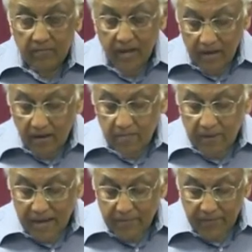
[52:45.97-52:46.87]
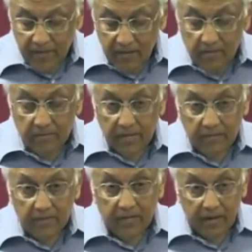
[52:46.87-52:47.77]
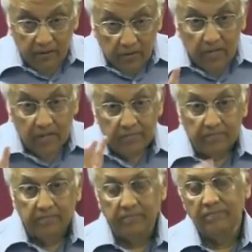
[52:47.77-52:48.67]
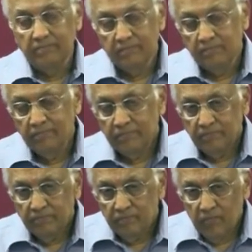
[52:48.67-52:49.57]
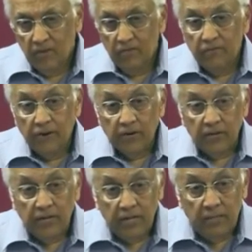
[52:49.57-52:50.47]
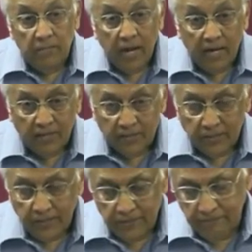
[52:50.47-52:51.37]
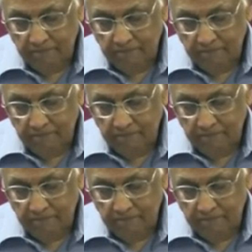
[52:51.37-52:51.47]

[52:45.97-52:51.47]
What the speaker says: I got a map at the end of the Bible and I looked up. 40 miles.